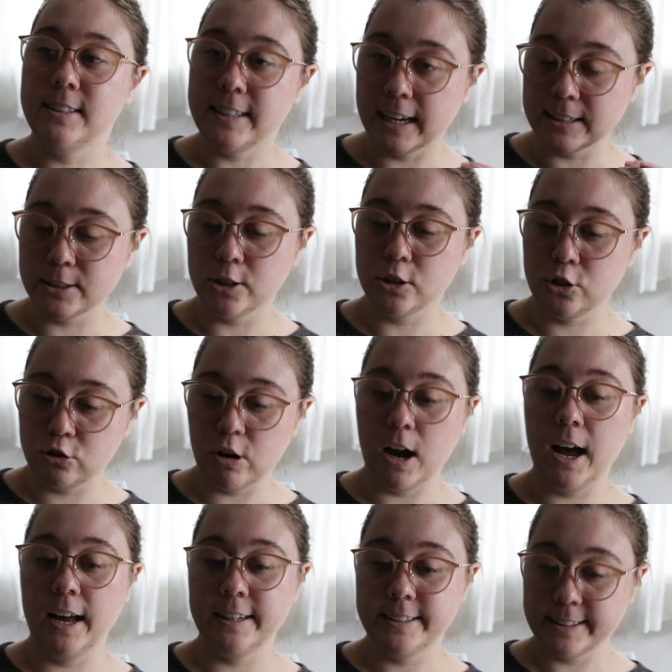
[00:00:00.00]
desert
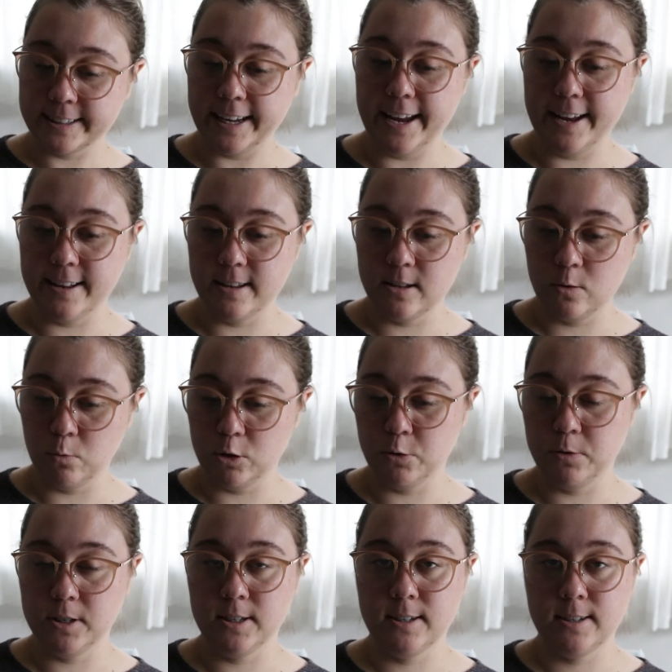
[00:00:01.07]
dry skin, which
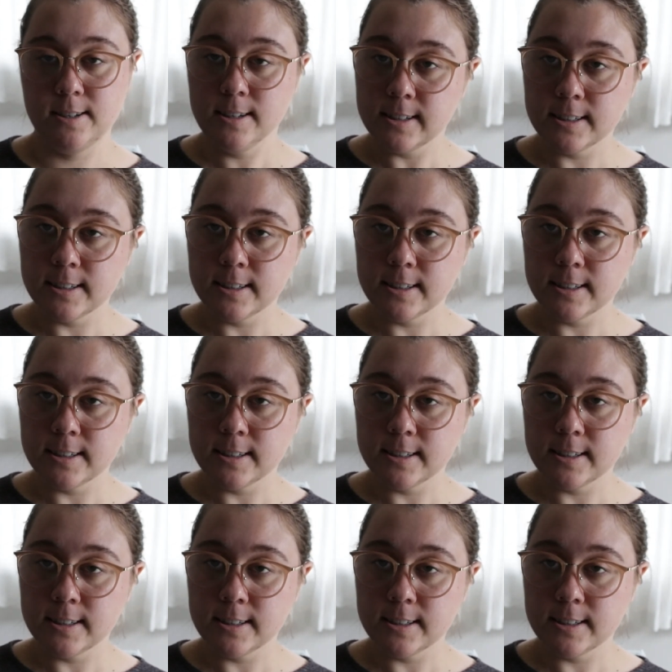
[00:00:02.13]
was